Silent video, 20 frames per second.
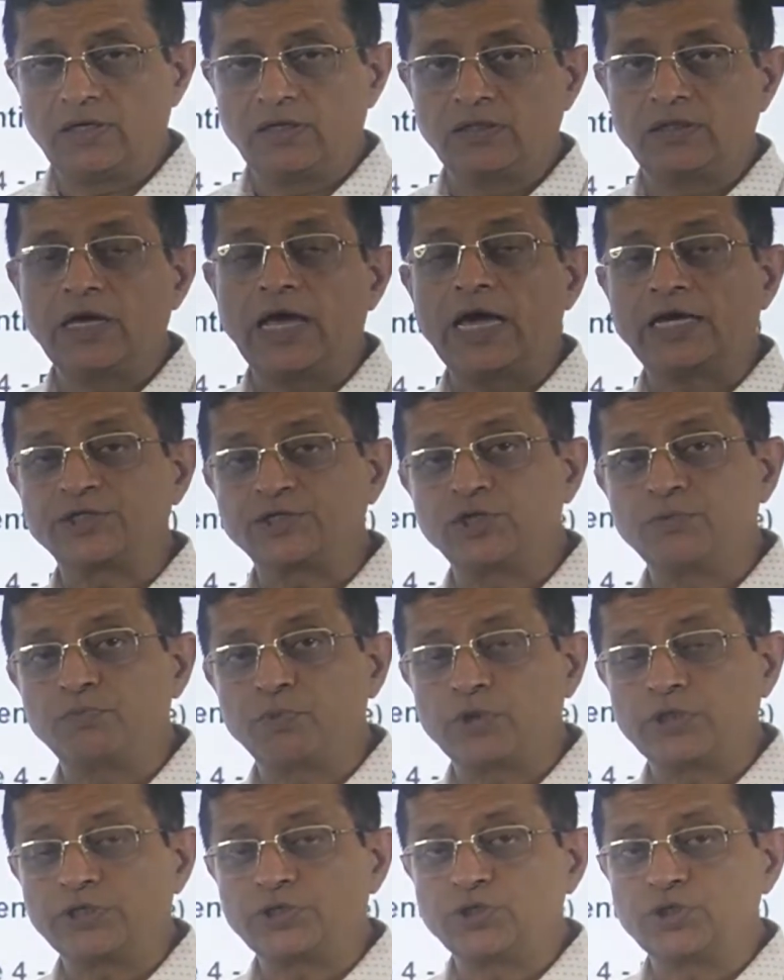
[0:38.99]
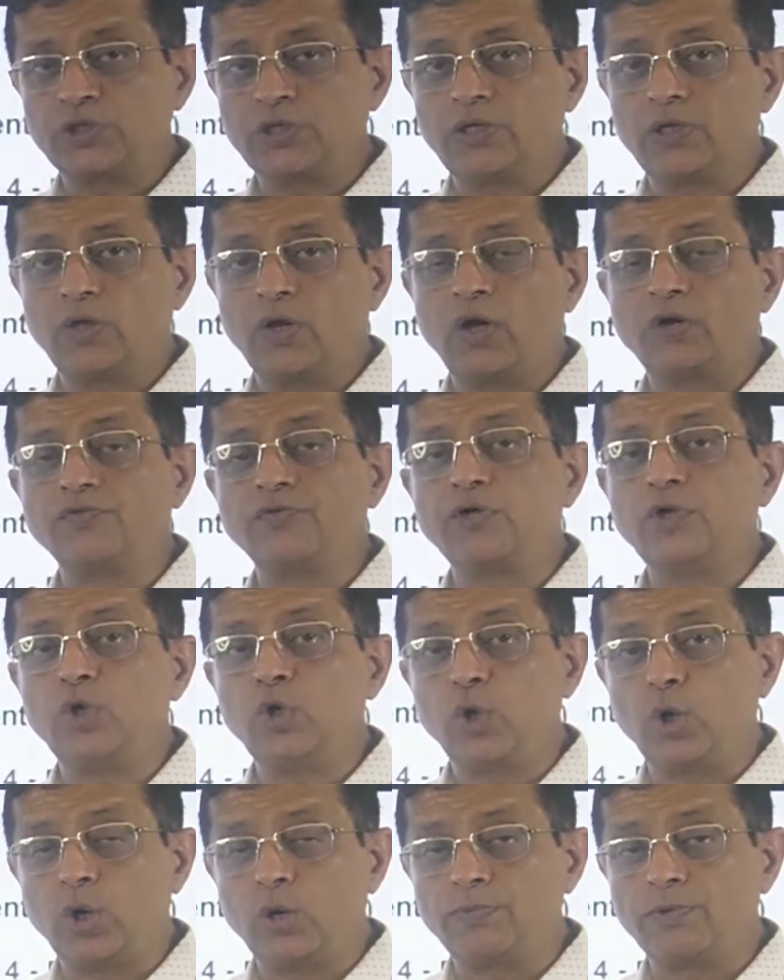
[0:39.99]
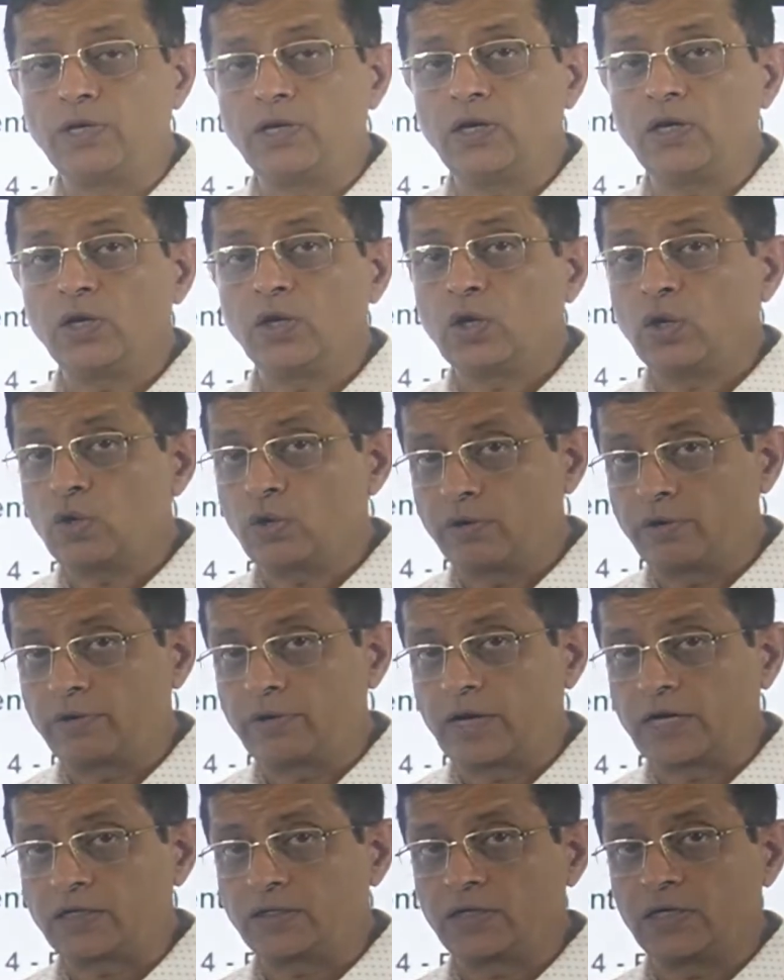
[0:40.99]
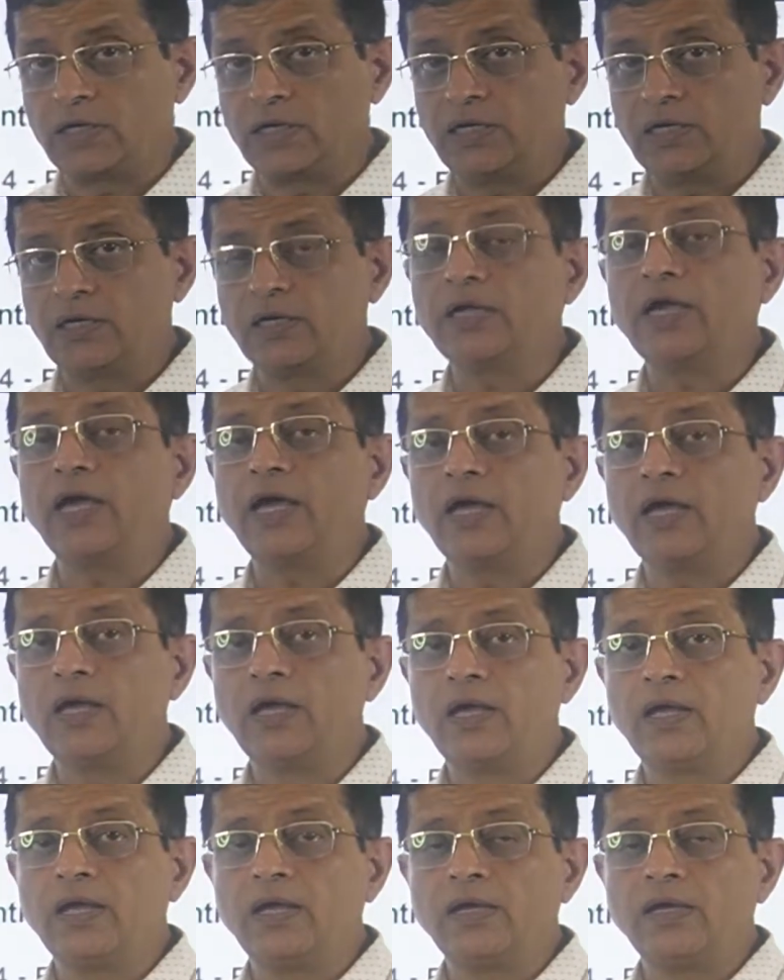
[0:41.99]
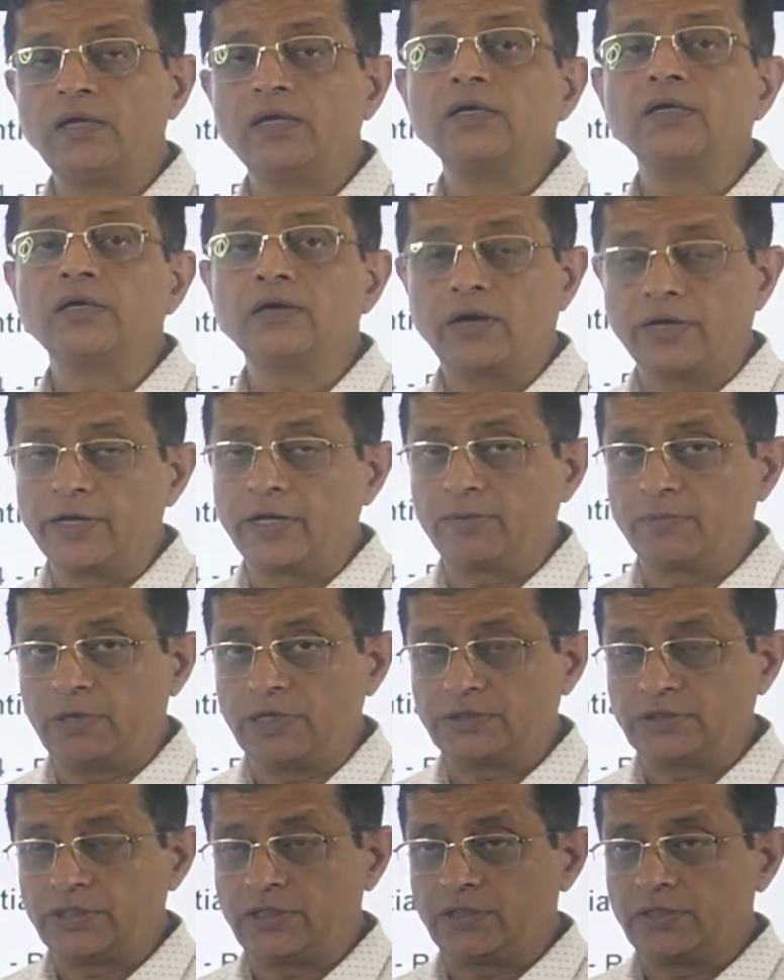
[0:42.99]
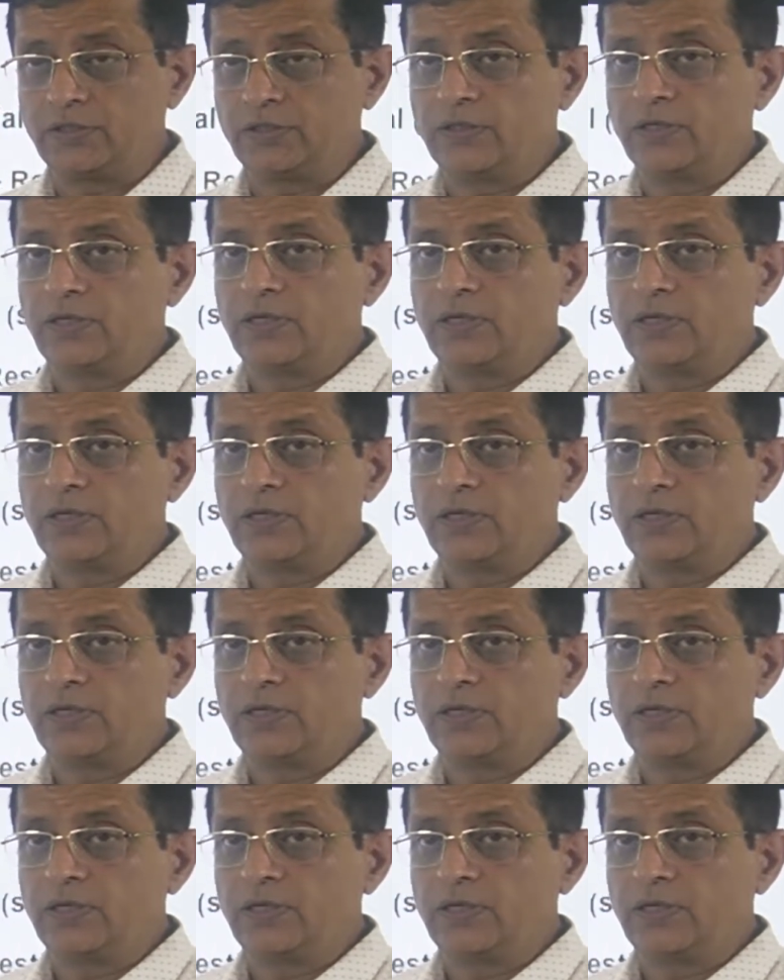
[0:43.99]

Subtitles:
the action potential of a normal contractile cardiac myocyte.